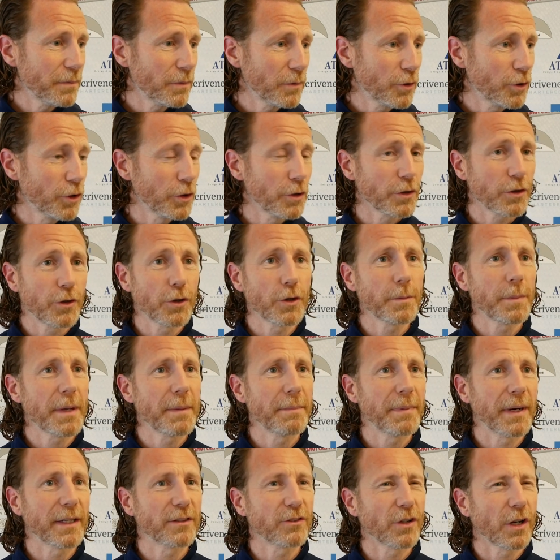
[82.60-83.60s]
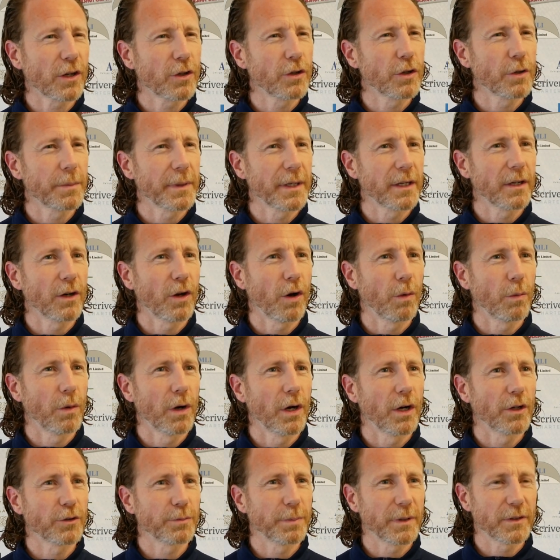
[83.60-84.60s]
could it could have been better, could have been a lot
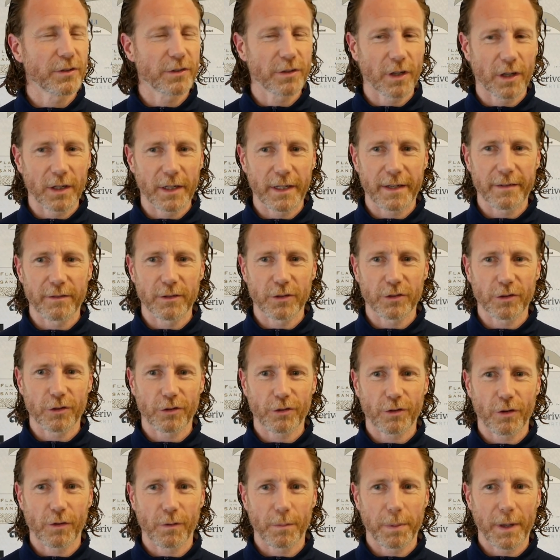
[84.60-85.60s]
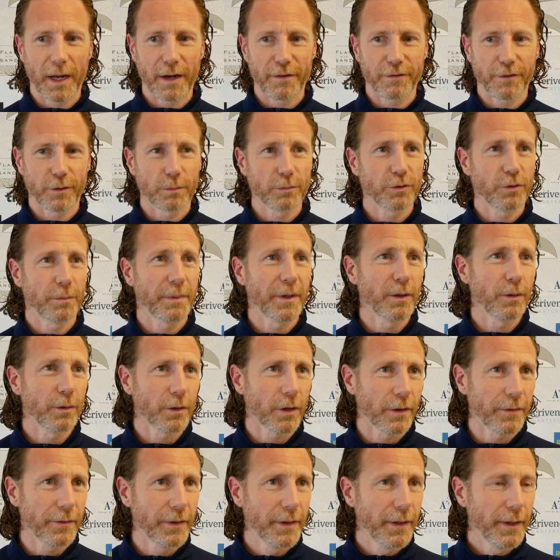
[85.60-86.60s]
worse, but certainly given us a strong platform to
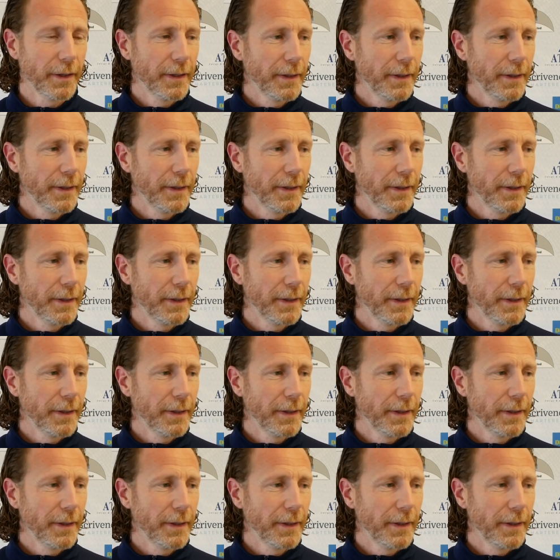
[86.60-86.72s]
build on.